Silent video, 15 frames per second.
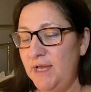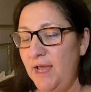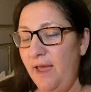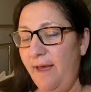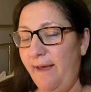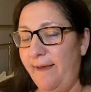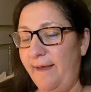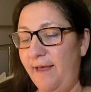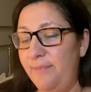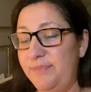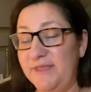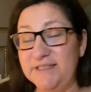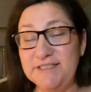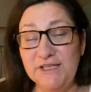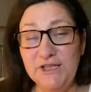uh,
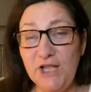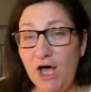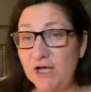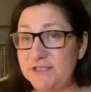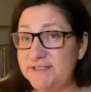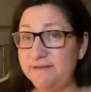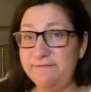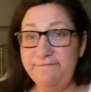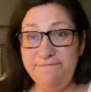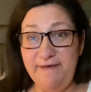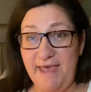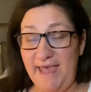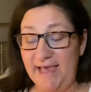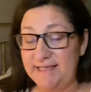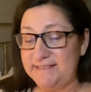there's lots of
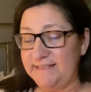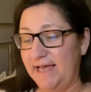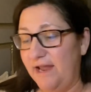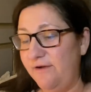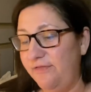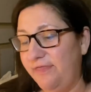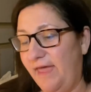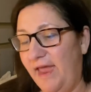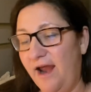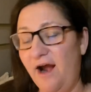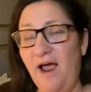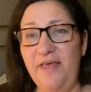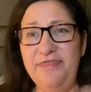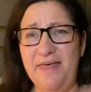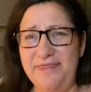fakes out there
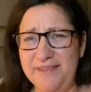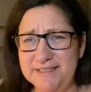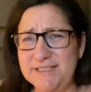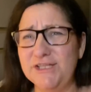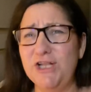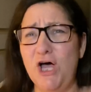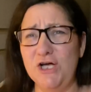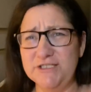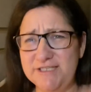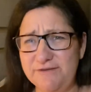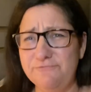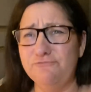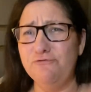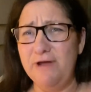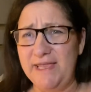and then there's lots
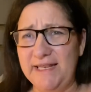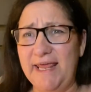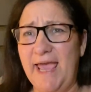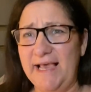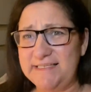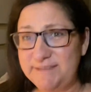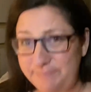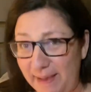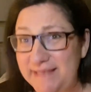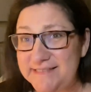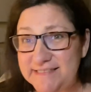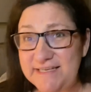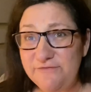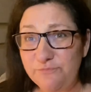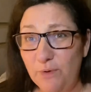of really
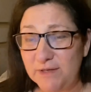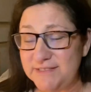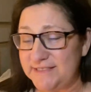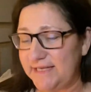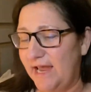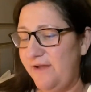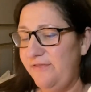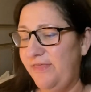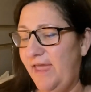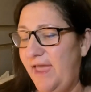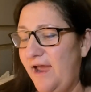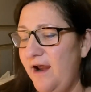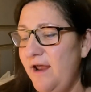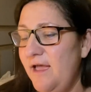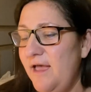expensive ones out
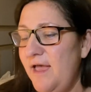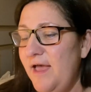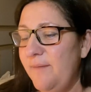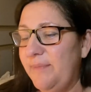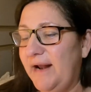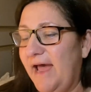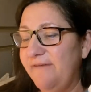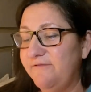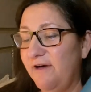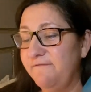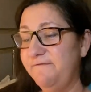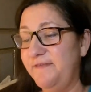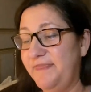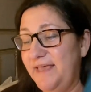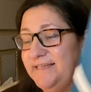there. But I've gone
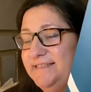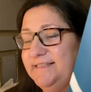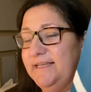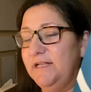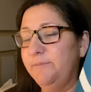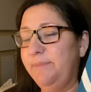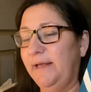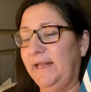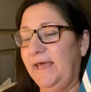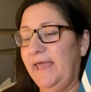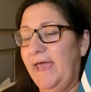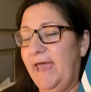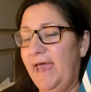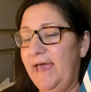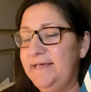for this silk
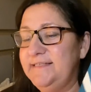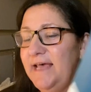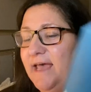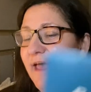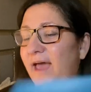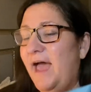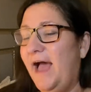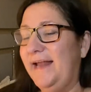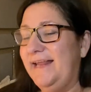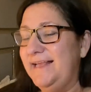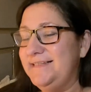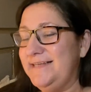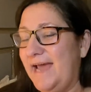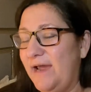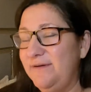pillowcase and
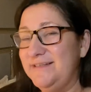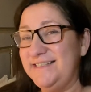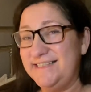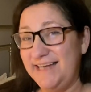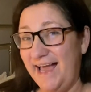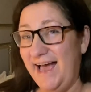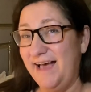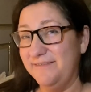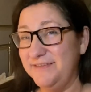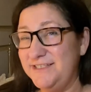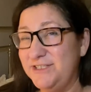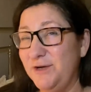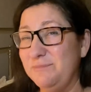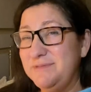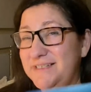it takes to have
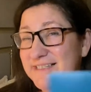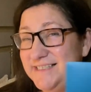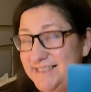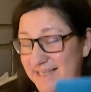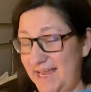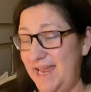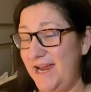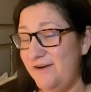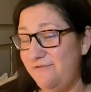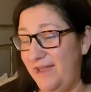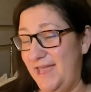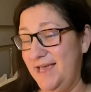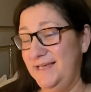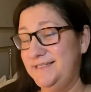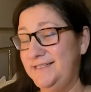some
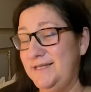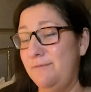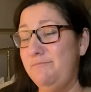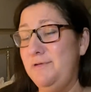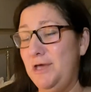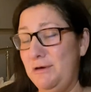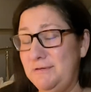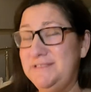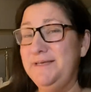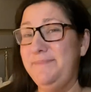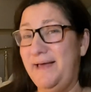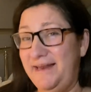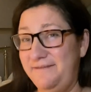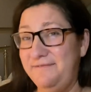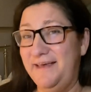serious beauty
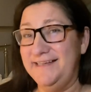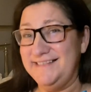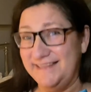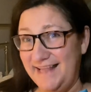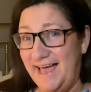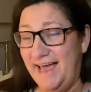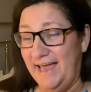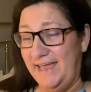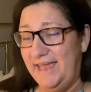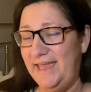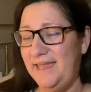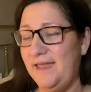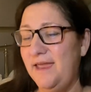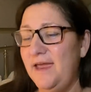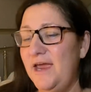benefits
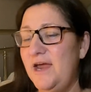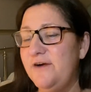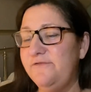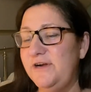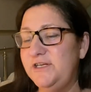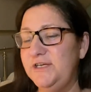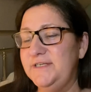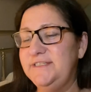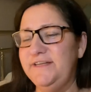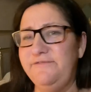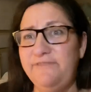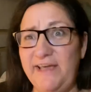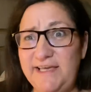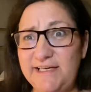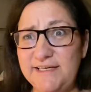like reducing
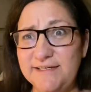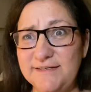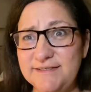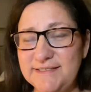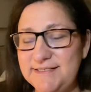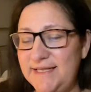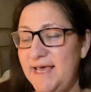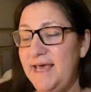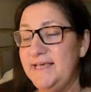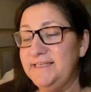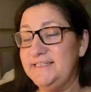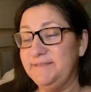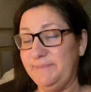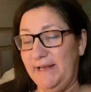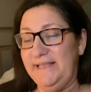wrinkles,
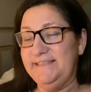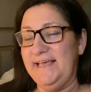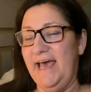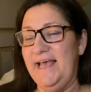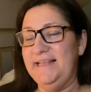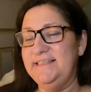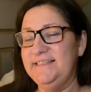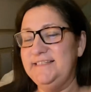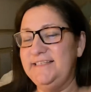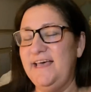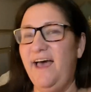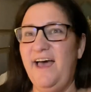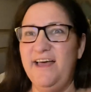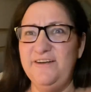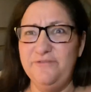split ends
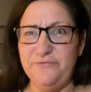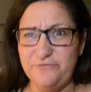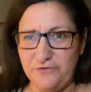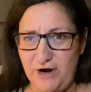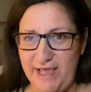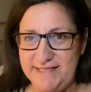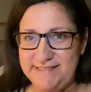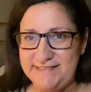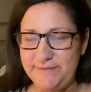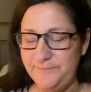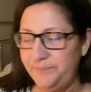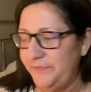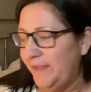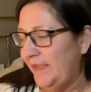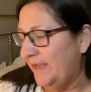and frizz.
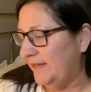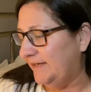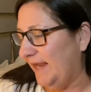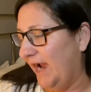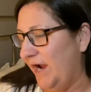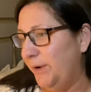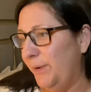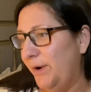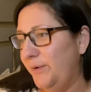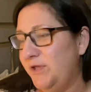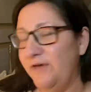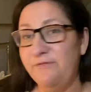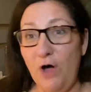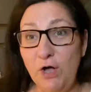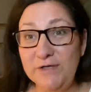Now,
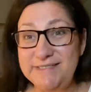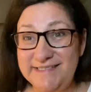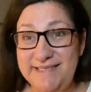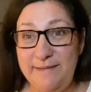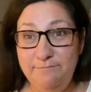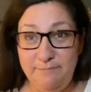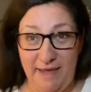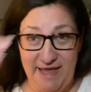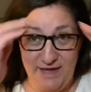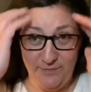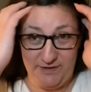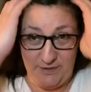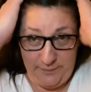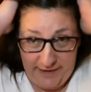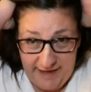you've all seen me
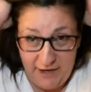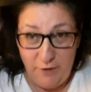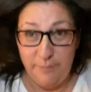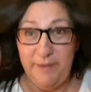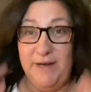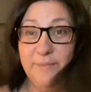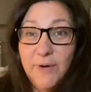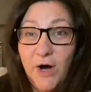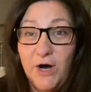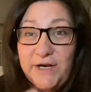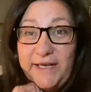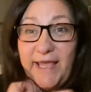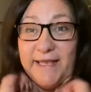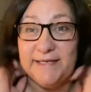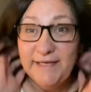when I wake up in the
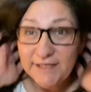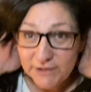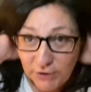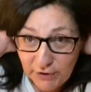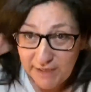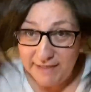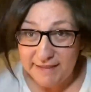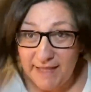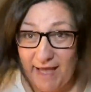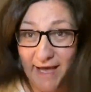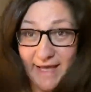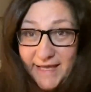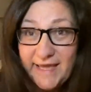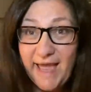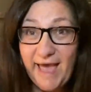morning looking
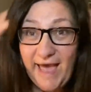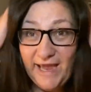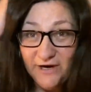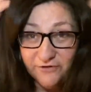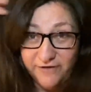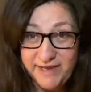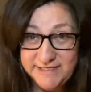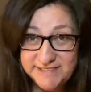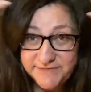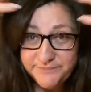like Hagrid.